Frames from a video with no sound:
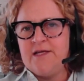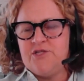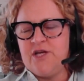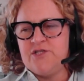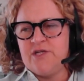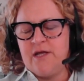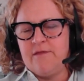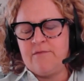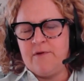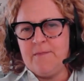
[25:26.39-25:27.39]
changing it
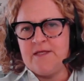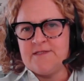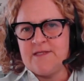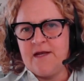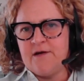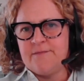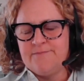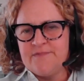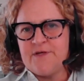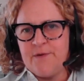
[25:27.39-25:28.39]
3 months later.
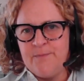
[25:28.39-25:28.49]
So